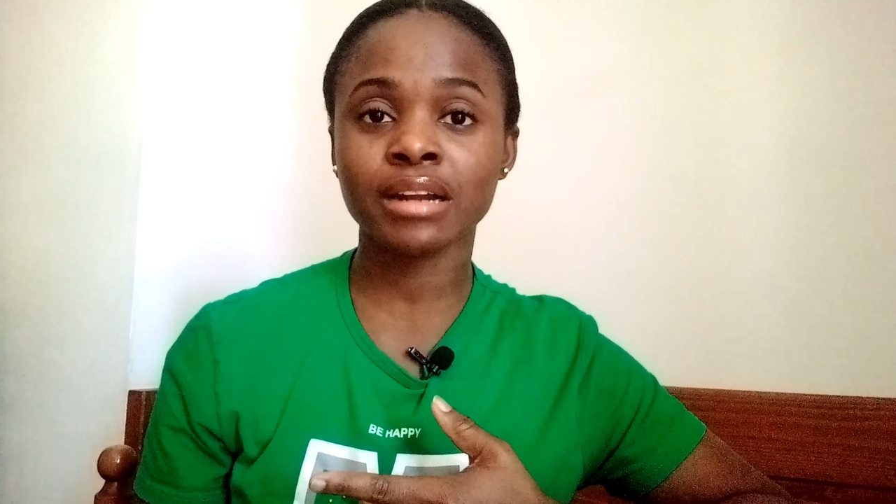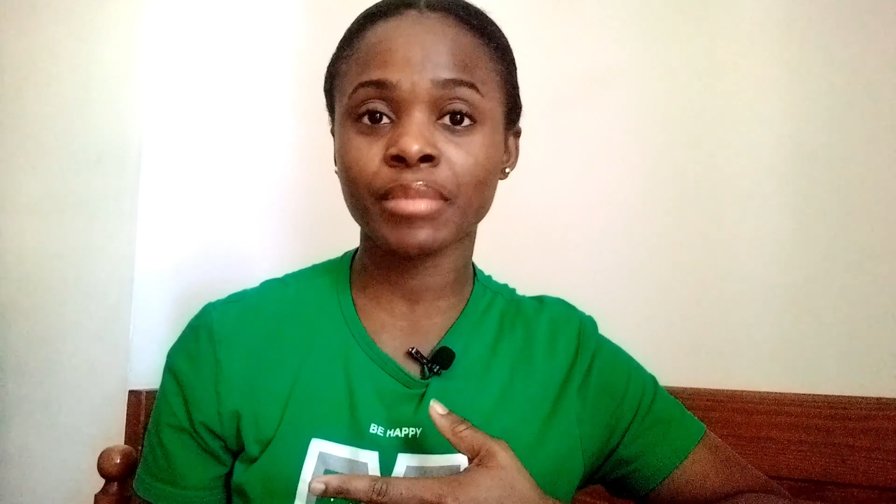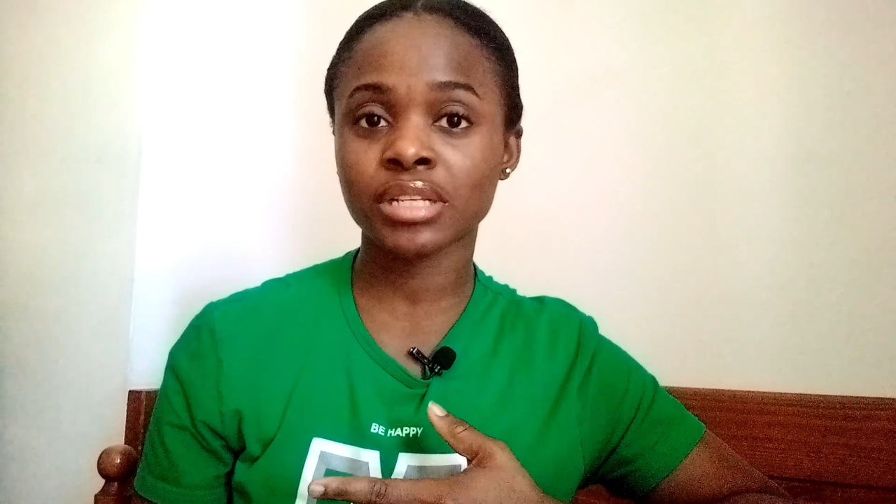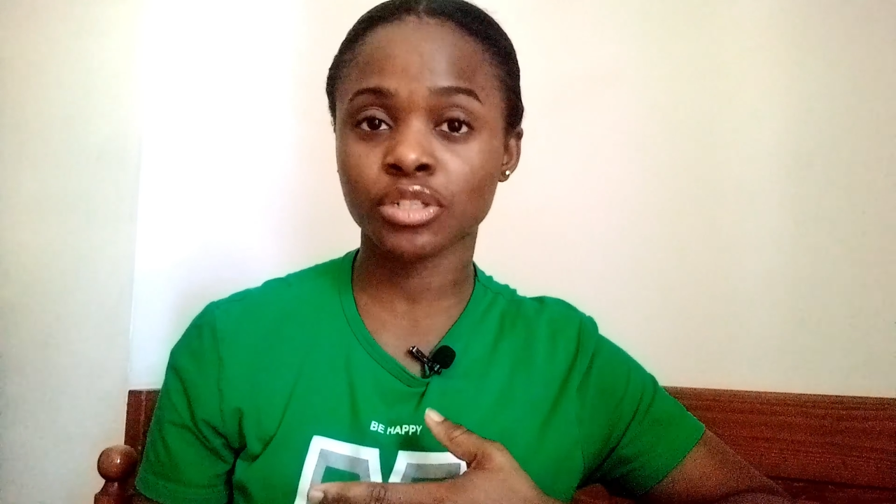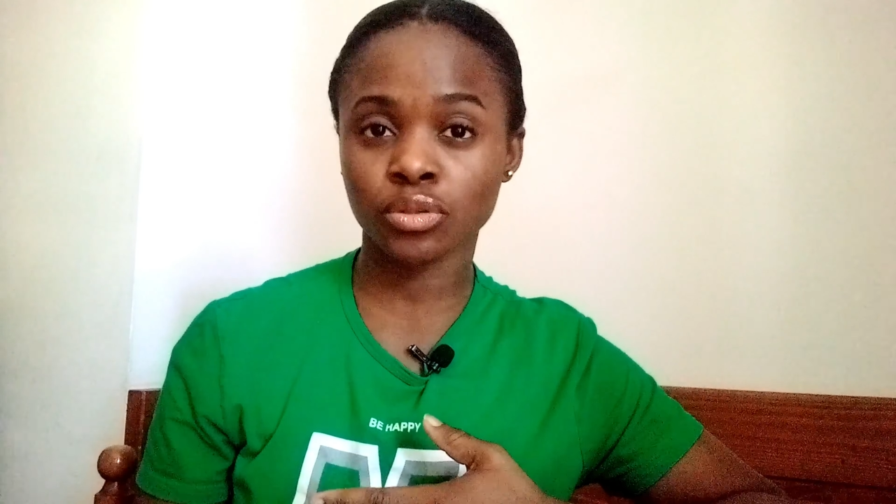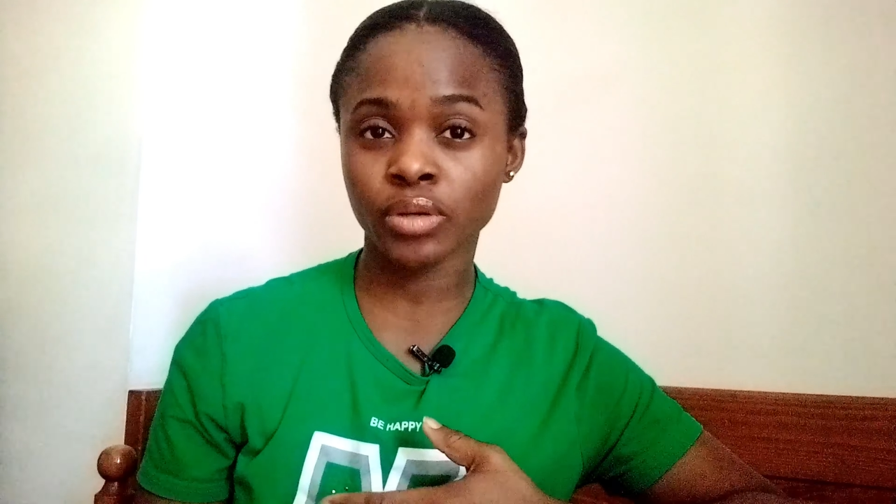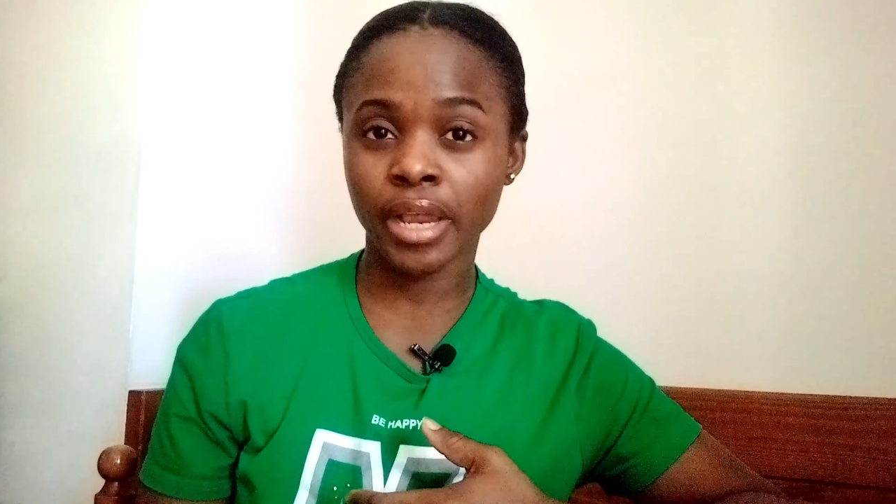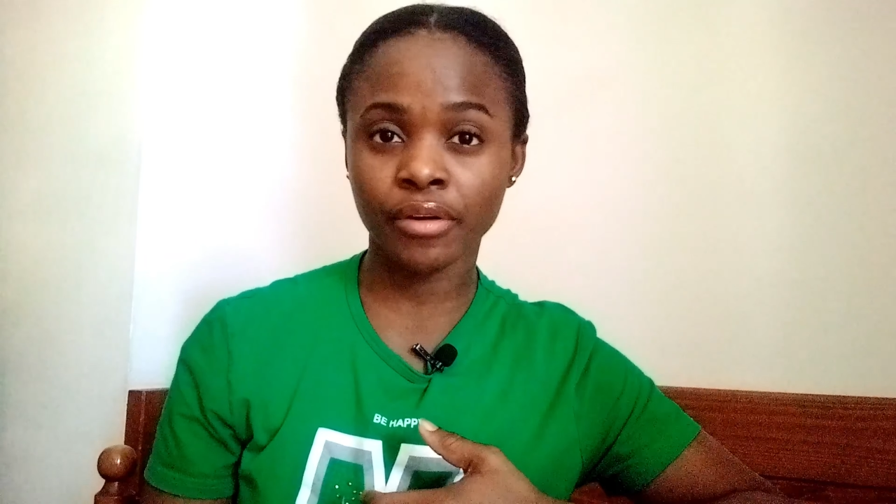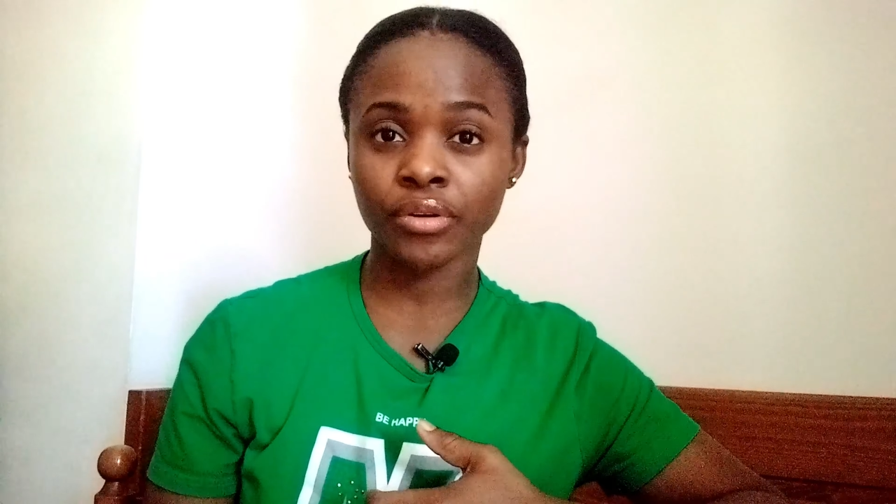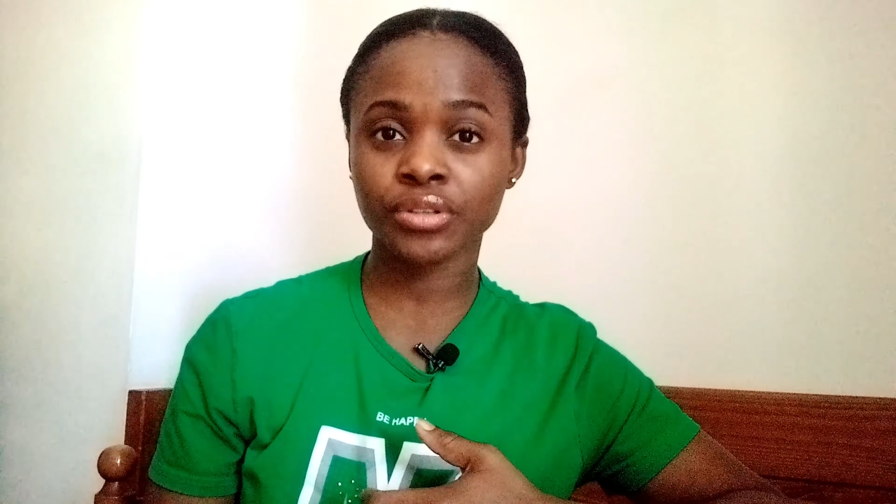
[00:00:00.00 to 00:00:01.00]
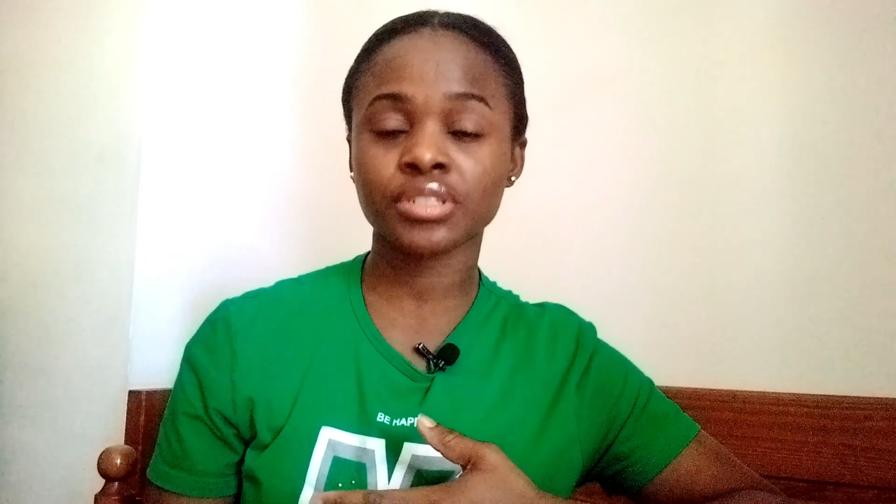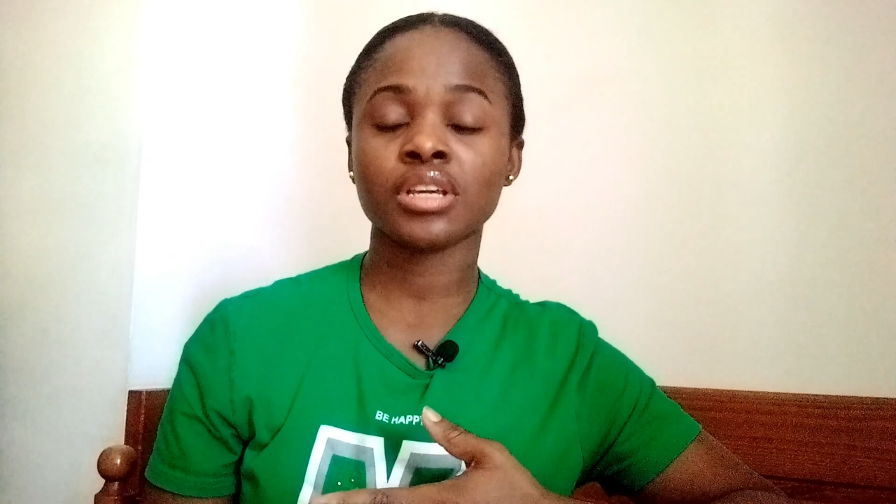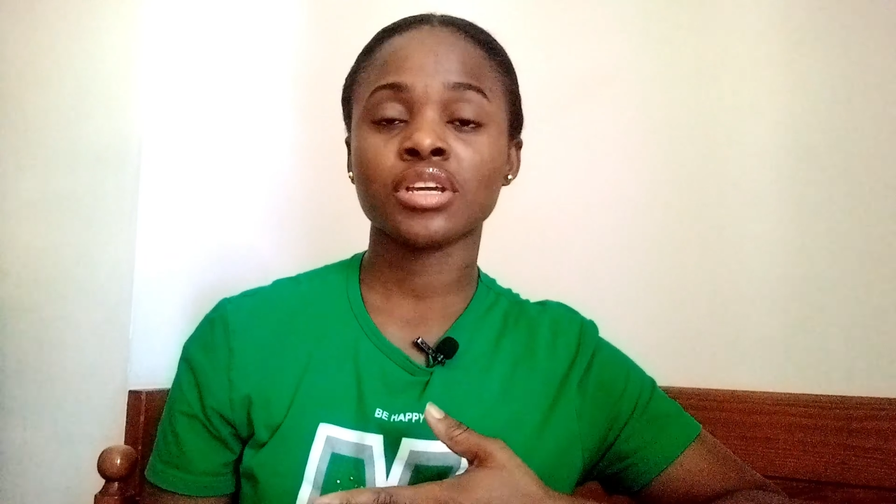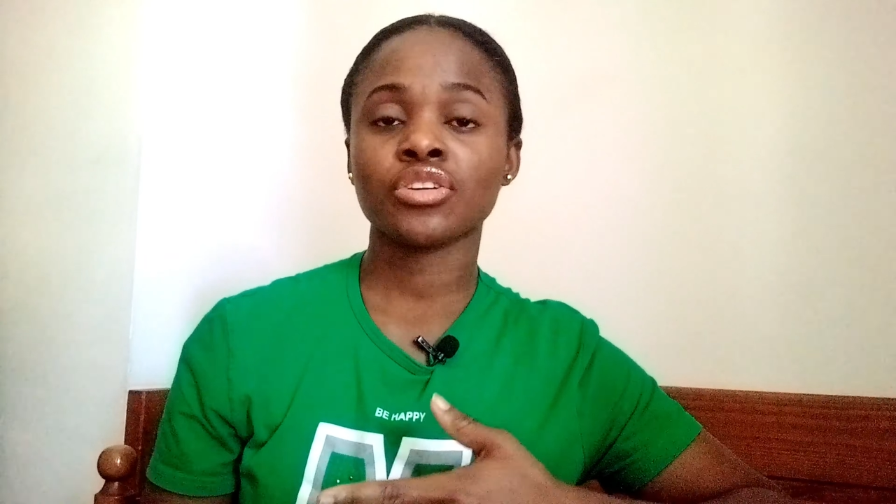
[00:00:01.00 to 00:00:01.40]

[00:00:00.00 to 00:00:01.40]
grammatical errors.